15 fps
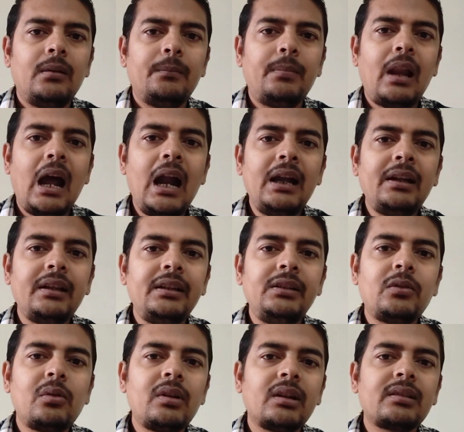Plant
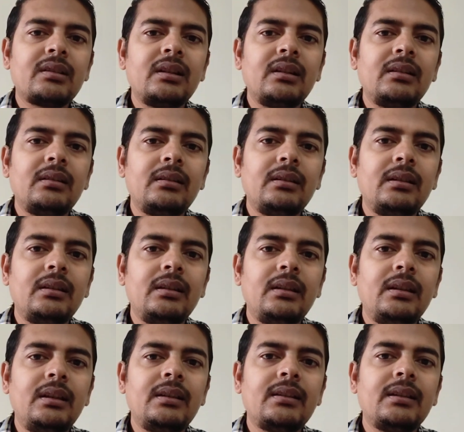introduction
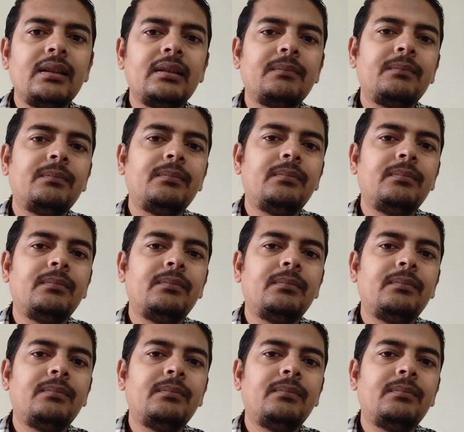is a